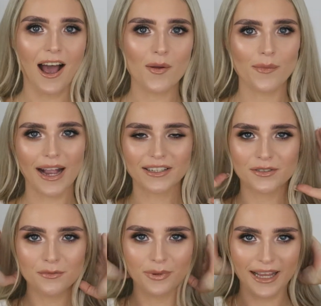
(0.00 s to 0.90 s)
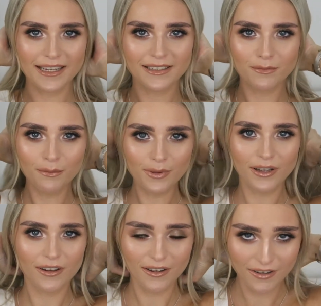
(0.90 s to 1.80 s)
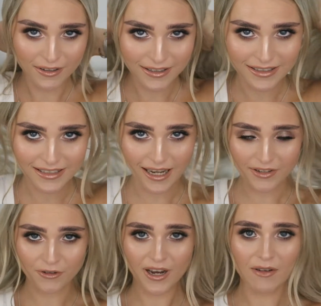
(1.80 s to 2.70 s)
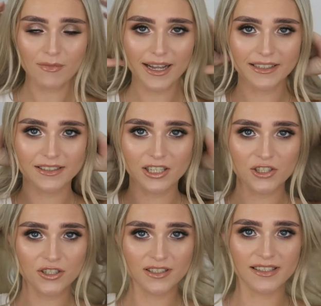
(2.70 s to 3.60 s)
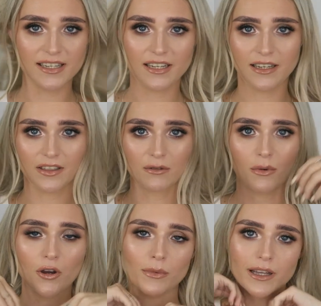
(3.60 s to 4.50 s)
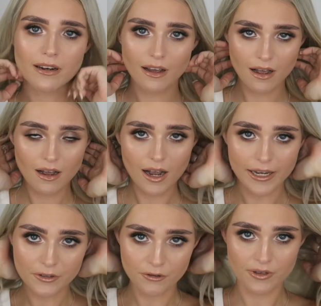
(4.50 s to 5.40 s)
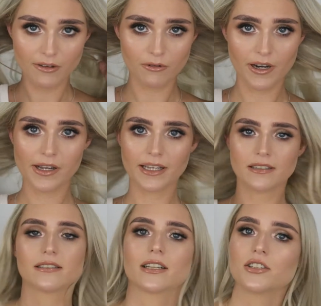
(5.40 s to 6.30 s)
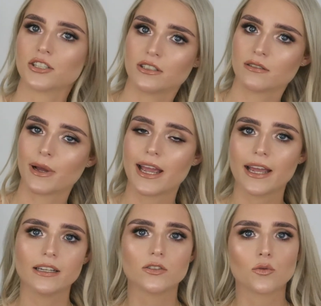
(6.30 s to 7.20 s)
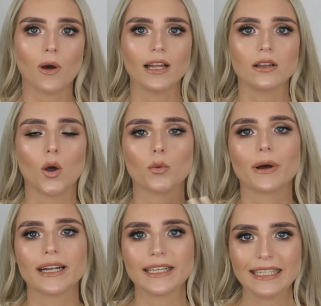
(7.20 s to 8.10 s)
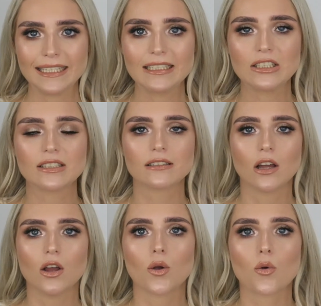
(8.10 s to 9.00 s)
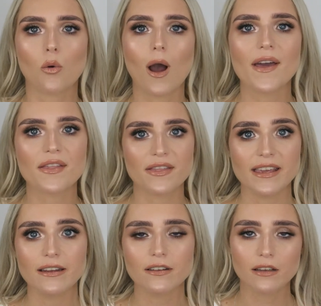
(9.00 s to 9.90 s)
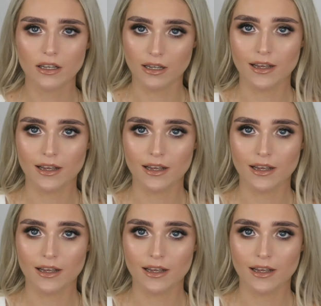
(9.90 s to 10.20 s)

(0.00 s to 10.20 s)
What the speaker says: I'm back to platinum blonde. I do have my extensions in at the moment. I do love wearing extensions. My hair is quite long, but it is quite thin.